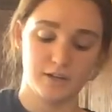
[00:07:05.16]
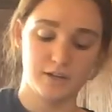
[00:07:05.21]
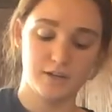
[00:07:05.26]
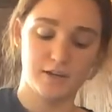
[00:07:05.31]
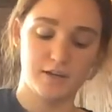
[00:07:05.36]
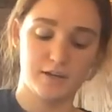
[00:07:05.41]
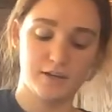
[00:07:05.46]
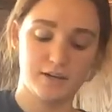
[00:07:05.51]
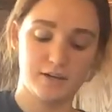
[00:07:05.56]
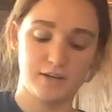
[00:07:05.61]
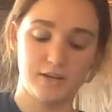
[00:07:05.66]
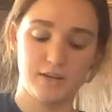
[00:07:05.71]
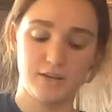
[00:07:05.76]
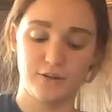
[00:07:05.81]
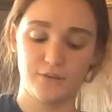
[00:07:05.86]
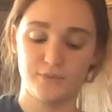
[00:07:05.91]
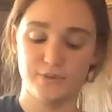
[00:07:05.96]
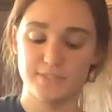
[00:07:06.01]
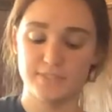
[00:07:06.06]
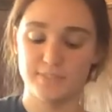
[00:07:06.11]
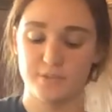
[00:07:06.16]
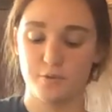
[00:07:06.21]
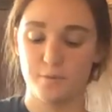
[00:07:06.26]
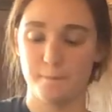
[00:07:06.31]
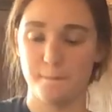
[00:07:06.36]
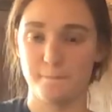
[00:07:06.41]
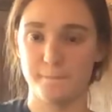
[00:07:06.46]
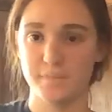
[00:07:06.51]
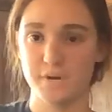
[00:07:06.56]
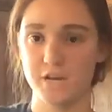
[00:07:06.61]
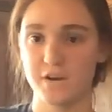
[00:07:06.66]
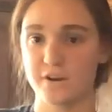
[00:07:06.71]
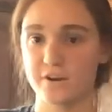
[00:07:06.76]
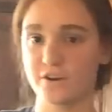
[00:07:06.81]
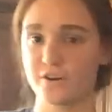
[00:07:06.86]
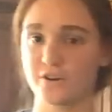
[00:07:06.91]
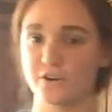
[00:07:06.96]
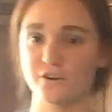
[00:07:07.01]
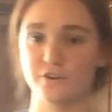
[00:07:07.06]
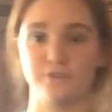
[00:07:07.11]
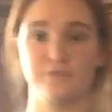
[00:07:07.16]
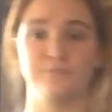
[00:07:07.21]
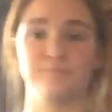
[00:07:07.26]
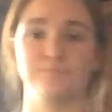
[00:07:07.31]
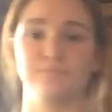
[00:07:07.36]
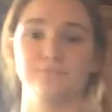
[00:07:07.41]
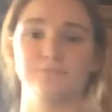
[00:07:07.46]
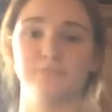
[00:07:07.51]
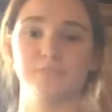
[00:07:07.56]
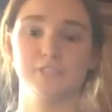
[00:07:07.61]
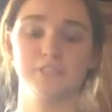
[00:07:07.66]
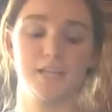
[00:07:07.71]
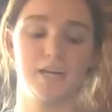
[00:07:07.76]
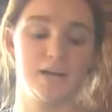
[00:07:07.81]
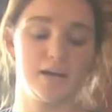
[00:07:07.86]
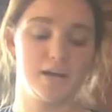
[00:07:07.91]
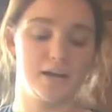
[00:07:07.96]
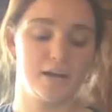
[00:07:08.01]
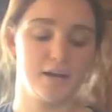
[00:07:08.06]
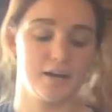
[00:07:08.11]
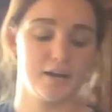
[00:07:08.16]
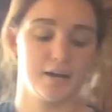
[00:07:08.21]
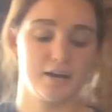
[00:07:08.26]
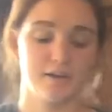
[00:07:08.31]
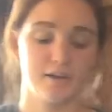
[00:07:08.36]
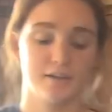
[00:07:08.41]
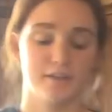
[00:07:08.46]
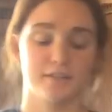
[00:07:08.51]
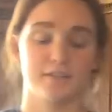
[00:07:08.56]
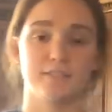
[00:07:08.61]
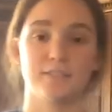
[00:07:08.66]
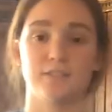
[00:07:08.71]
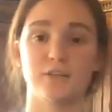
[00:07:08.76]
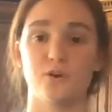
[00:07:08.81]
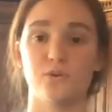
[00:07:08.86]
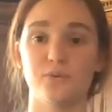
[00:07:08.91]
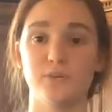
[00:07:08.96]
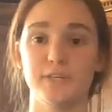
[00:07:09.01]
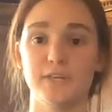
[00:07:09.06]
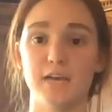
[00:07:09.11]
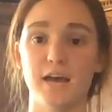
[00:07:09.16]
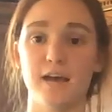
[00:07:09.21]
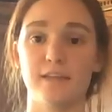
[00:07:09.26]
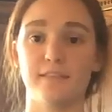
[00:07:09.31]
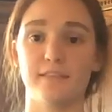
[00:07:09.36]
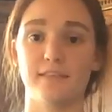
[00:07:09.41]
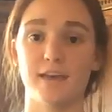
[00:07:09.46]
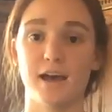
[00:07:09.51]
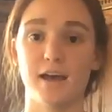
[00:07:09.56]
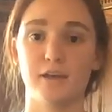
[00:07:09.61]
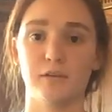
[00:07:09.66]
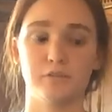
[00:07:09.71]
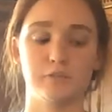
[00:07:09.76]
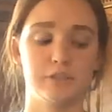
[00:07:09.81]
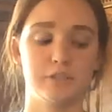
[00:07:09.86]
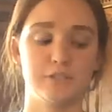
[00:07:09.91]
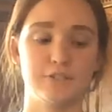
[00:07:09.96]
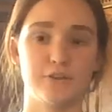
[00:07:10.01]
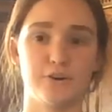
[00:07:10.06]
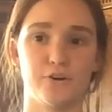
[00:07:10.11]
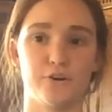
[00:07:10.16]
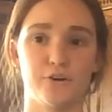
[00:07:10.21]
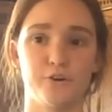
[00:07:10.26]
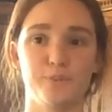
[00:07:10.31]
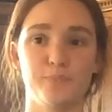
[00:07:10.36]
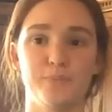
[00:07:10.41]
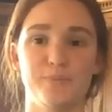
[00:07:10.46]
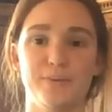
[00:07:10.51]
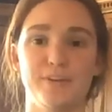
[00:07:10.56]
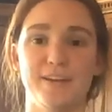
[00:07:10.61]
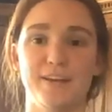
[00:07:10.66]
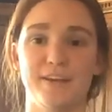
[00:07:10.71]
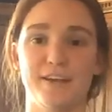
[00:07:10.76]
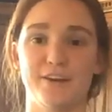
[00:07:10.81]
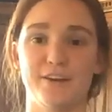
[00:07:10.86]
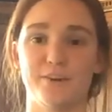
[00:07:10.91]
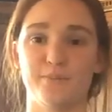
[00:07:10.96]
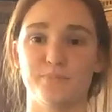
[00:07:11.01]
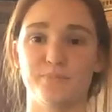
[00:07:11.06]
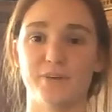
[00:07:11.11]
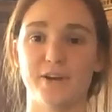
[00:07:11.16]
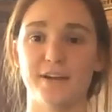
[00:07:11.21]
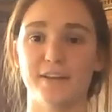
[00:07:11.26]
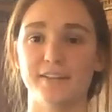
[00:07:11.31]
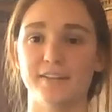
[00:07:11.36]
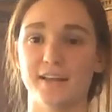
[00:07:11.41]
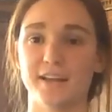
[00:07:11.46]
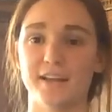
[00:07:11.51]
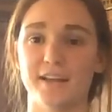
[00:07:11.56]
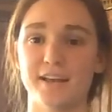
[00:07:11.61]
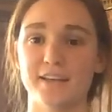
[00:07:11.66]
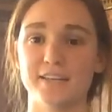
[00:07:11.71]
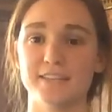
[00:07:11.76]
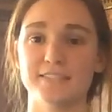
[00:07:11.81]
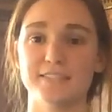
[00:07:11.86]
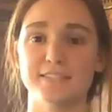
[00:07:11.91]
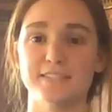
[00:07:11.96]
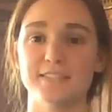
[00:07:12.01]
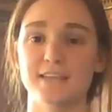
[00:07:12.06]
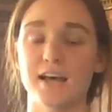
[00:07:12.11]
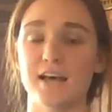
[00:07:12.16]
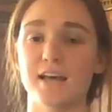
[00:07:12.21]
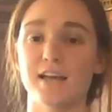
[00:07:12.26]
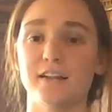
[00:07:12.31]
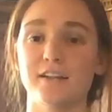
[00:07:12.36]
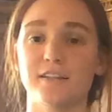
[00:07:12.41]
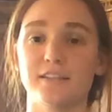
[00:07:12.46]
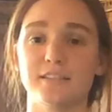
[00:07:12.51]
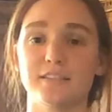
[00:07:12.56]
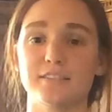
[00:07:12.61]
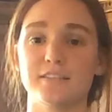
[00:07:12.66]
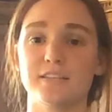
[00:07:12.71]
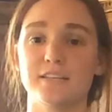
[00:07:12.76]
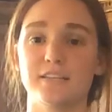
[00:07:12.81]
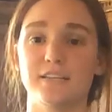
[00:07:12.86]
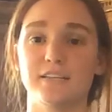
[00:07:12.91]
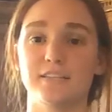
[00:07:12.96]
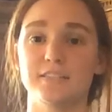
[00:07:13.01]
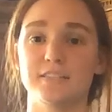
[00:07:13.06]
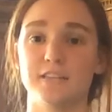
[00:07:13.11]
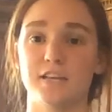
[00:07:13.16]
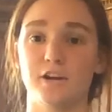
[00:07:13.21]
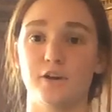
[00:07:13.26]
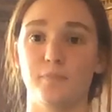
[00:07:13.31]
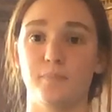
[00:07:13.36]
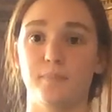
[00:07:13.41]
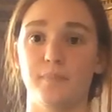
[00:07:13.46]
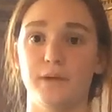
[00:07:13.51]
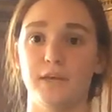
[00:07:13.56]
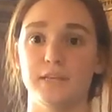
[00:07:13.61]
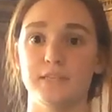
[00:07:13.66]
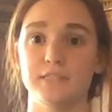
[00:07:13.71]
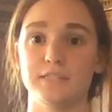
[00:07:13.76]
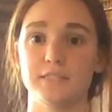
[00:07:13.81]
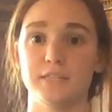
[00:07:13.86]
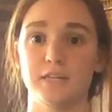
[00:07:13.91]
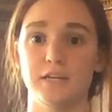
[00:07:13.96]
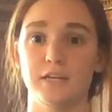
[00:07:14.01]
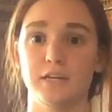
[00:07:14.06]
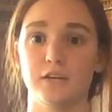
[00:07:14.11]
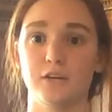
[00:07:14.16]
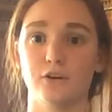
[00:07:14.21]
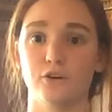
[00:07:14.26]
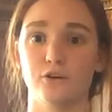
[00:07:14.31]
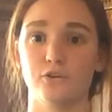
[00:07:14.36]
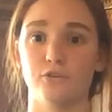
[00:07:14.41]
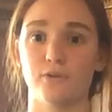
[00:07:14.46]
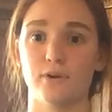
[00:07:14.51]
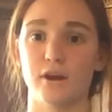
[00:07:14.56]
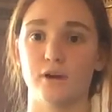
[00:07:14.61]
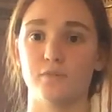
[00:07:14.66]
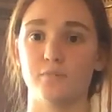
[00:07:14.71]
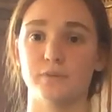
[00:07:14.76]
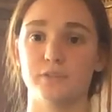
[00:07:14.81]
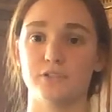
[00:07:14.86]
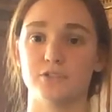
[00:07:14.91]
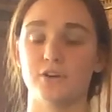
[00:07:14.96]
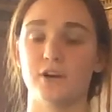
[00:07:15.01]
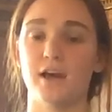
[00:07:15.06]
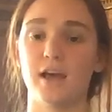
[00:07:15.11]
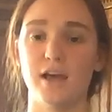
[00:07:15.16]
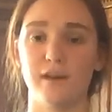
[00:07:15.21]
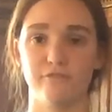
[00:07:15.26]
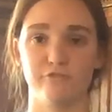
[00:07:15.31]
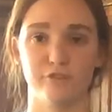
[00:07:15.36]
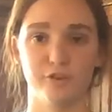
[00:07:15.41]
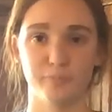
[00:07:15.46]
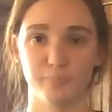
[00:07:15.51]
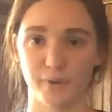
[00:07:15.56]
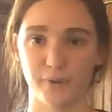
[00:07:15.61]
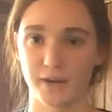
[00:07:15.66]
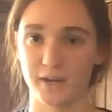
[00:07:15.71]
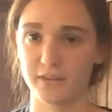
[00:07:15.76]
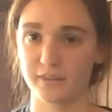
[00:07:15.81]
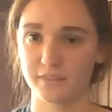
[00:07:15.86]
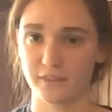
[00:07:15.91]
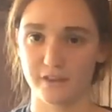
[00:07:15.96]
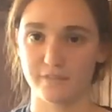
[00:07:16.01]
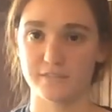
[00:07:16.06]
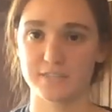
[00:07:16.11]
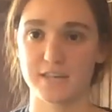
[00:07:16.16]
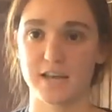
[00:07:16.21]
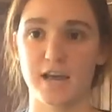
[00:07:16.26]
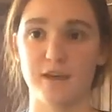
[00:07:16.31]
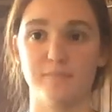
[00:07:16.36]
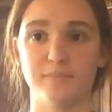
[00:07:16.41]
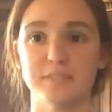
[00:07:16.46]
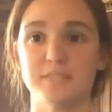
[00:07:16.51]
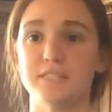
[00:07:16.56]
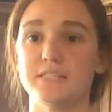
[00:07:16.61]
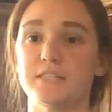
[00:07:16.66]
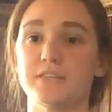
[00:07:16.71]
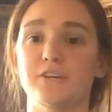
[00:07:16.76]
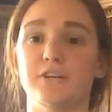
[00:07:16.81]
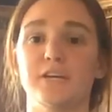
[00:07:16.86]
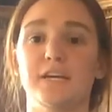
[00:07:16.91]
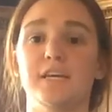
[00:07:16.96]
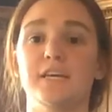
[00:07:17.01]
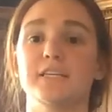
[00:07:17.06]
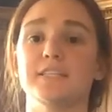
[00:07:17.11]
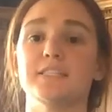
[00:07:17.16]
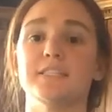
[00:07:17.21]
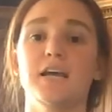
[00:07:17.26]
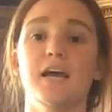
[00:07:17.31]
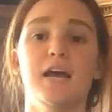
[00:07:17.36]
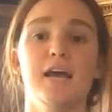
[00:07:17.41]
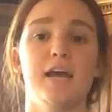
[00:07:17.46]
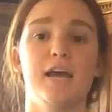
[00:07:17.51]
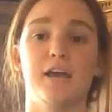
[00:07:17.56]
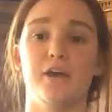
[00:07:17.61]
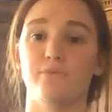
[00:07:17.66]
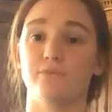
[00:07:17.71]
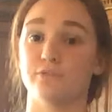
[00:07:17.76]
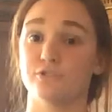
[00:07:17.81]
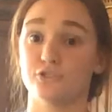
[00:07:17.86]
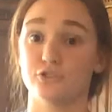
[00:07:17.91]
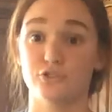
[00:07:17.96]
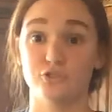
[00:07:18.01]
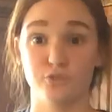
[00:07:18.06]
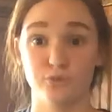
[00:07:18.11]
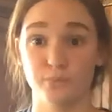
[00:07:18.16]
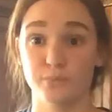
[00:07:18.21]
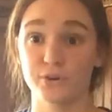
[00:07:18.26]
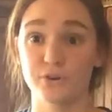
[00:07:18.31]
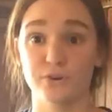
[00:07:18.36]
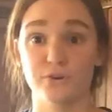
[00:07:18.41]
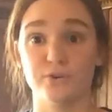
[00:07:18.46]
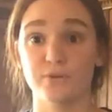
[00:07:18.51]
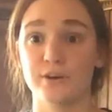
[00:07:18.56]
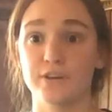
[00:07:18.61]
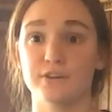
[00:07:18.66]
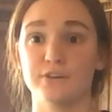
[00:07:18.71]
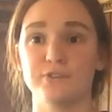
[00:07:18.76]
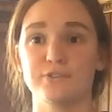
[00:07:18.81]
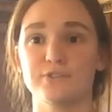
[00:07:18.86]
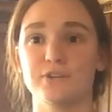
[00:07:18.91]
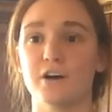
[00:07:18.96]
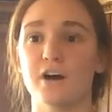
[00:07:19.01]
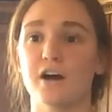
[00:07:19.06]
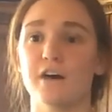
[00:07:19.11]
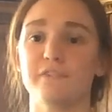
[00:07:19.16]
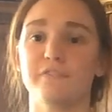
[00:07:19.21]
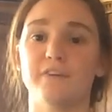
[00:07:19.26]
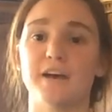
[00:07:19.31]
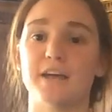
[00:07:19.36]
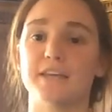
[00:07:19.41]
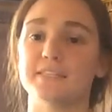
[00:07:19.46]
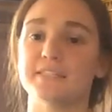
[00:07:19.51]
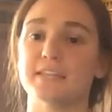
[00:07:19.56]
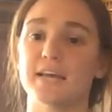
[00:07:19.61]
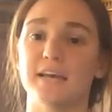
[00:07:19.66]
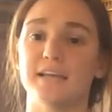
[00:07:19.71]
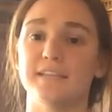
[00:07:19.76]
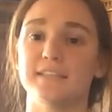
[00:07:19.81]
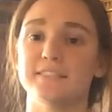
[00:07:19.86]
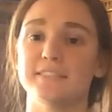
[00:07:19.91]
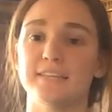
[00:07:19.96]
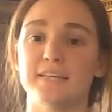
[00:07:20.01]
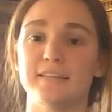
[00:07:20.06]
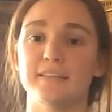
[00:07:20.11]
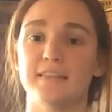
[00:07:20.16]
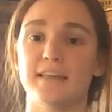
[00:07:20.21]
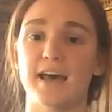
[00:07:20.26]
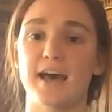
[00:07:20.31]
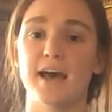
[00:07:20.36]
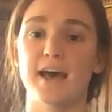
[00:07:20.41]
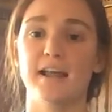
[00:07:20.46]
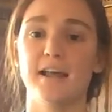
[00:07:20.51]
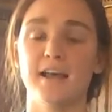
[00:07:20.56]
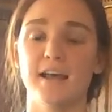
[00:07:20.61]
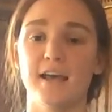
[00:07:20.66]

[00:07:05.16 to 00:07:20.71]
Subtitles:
and eat it with some butter. So yeah, that is our banana bread. Like I said, this is an amazing crowd pleaser. Everybody loves it. I'm serious. It was super quick. You saw how fast I did that.